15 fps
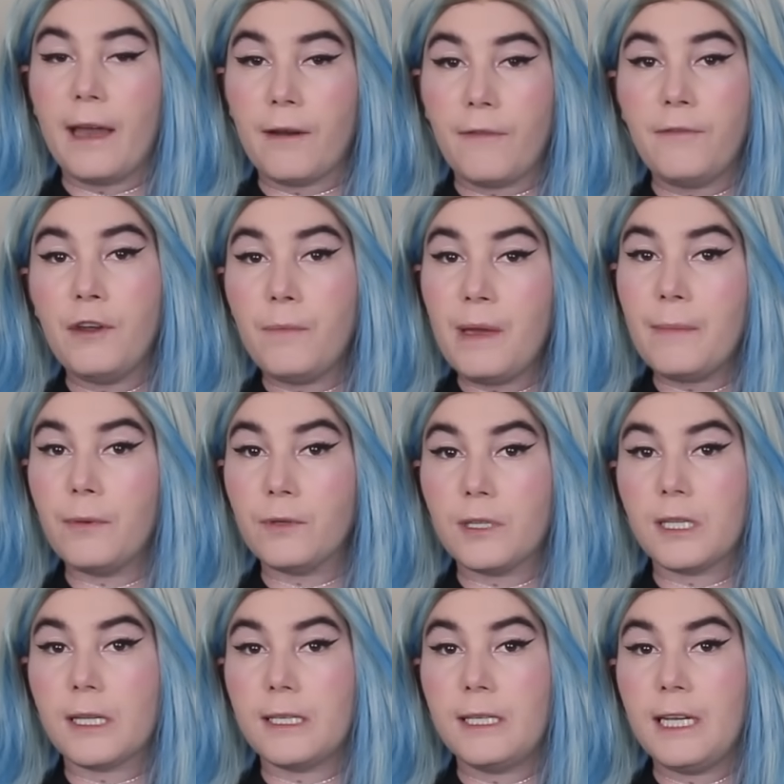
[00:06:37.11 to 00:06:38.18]
And a few people
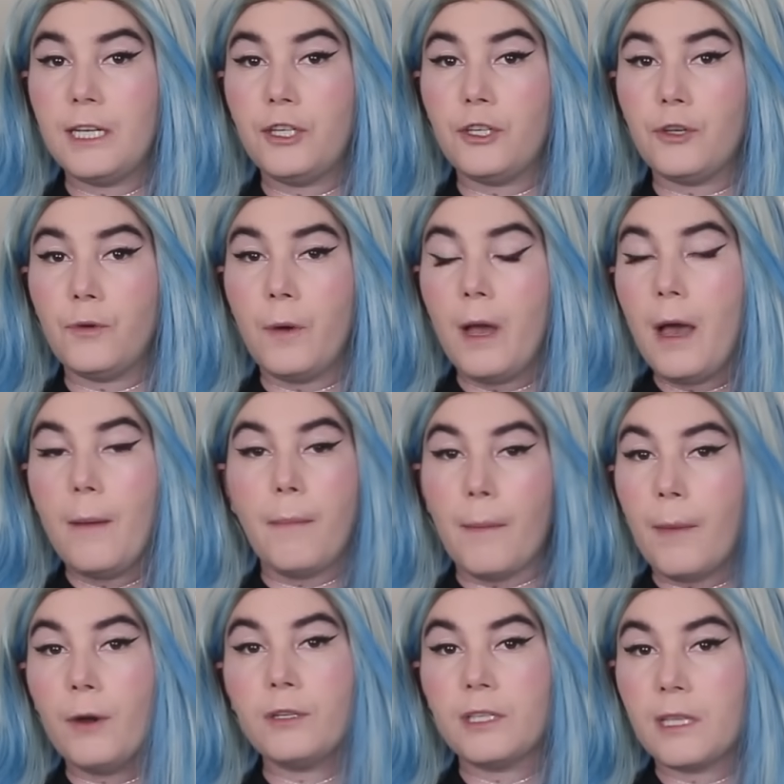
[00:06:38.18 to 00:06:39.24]
succeed to, but
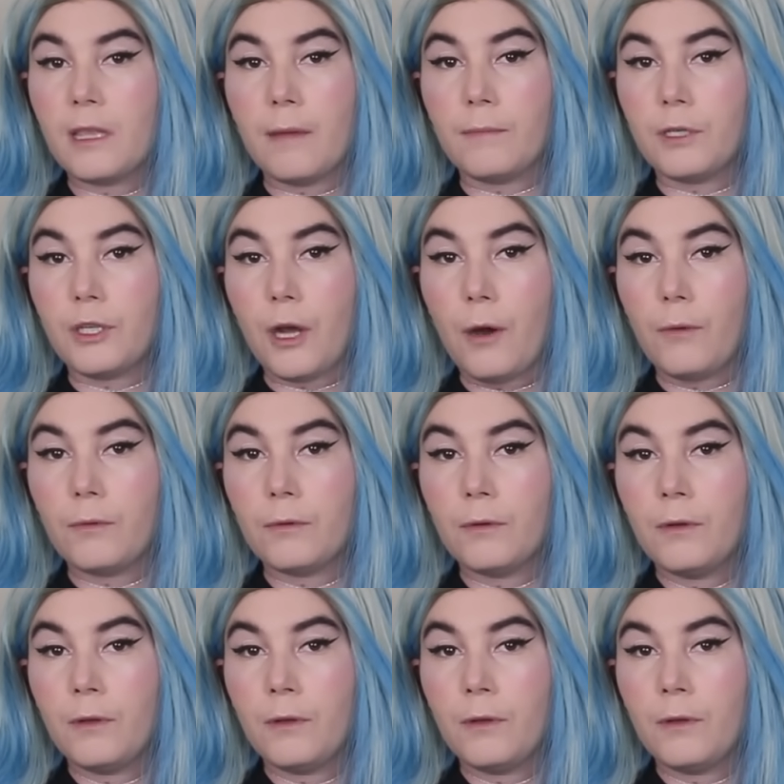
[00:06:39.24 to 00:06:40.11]
most of them don't.